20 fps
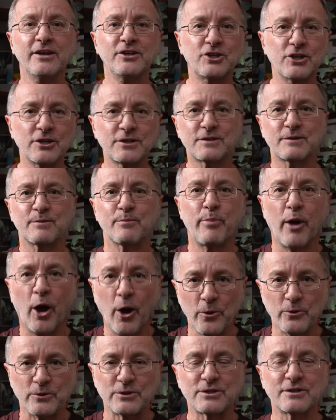just
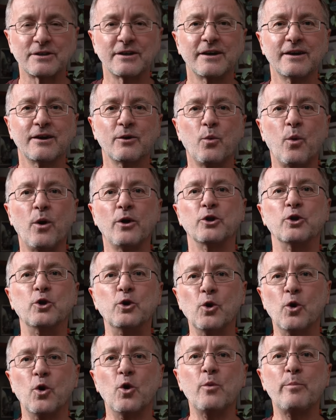post what
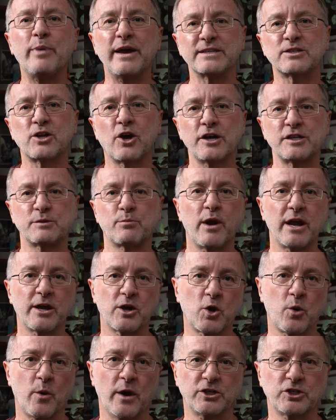your best
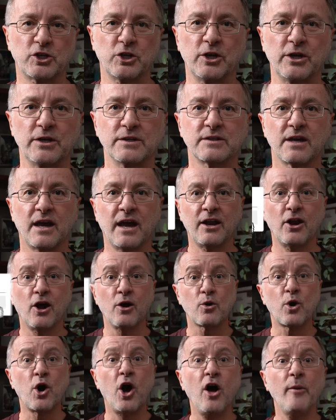icebreaker question is, and
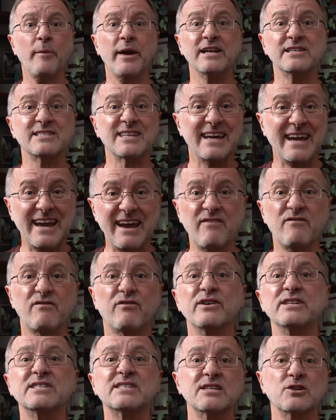I'll comment to
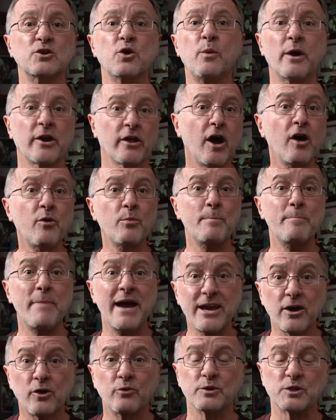every single one. I'll
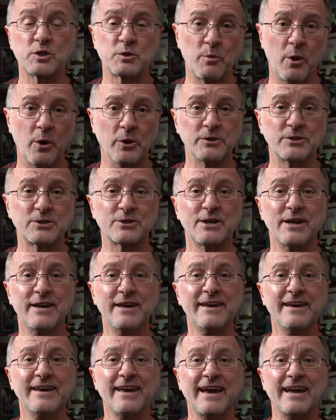make a response
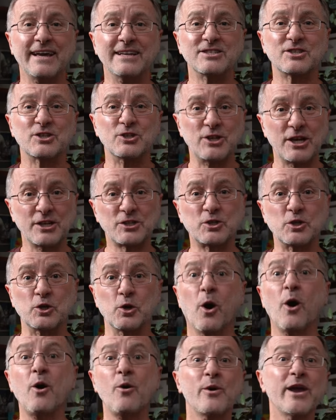and suggest to
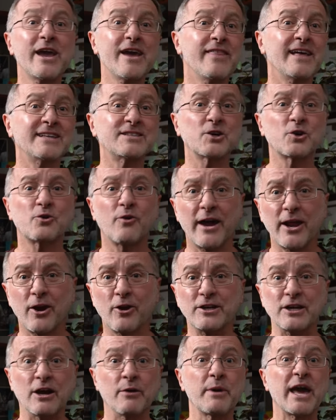you, oh yeah, that's a great
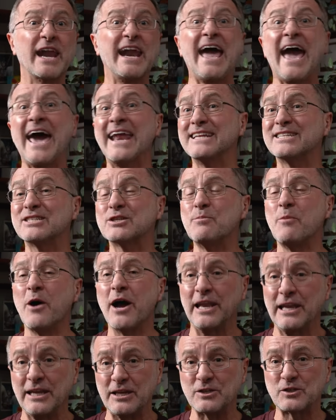idea. I'm gonna add it to
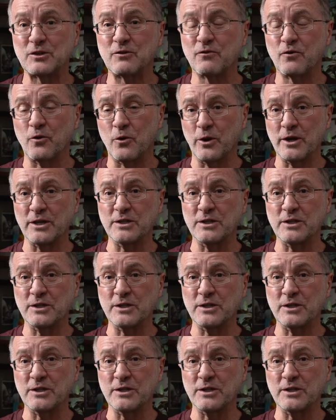my list, for